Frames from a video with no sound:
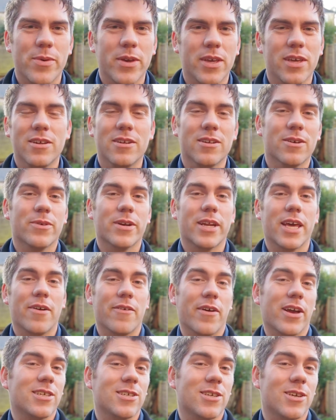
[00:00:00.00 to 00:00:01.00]
But you don't want to
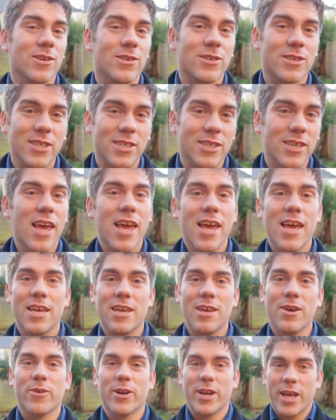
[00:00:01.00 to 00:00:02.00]
hear excuses,
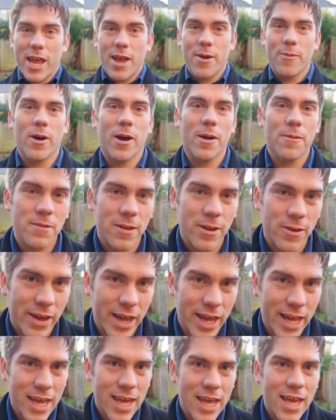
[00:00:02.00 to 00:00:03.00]
you want to hear what I'm
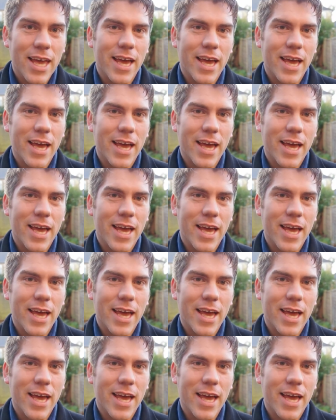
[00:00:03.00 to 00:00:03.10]
doing.